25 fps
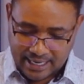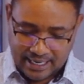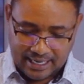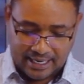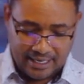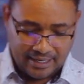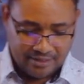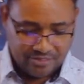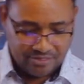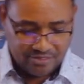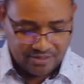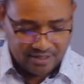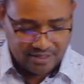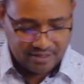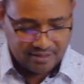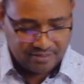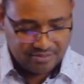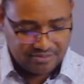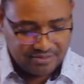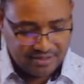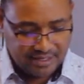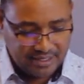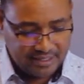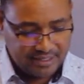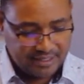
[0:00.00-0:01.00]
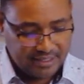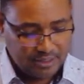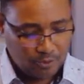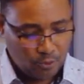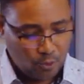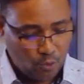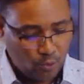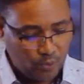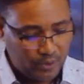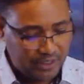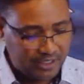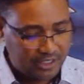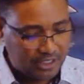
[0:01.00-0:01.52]
Other than a
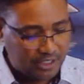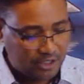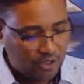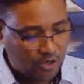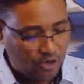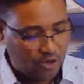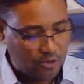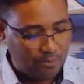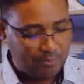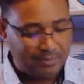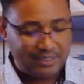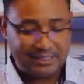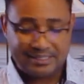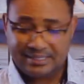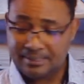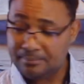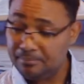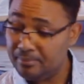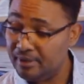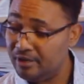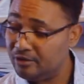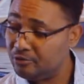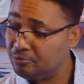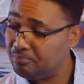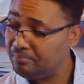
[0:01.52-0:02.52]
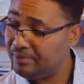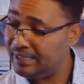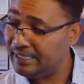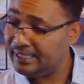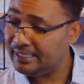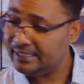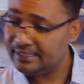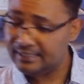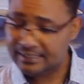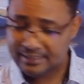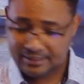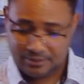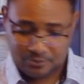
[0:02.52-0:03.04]
quick comment about
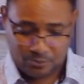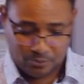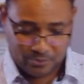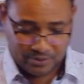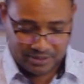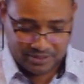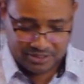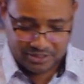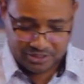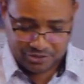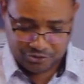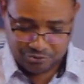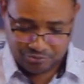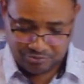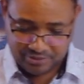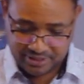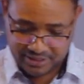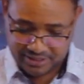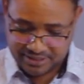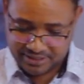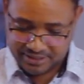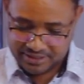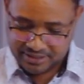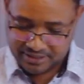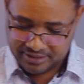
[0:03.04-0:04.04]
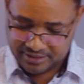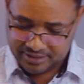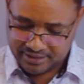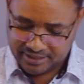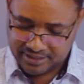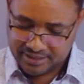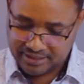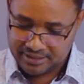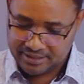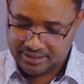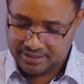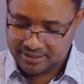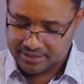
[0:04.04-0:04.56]
Peleg, we just read here
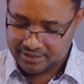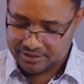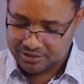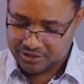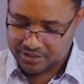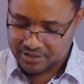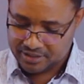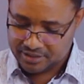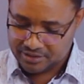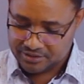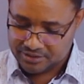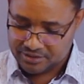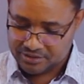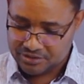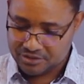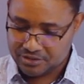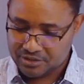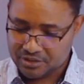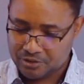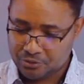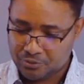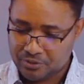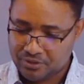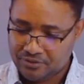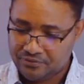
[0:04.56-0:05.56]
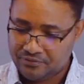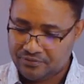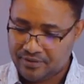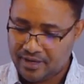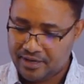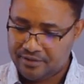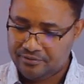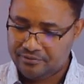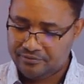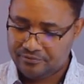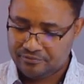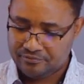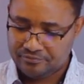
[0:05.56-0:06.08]
in Genesis
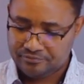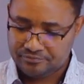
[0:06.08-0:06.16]
10:25.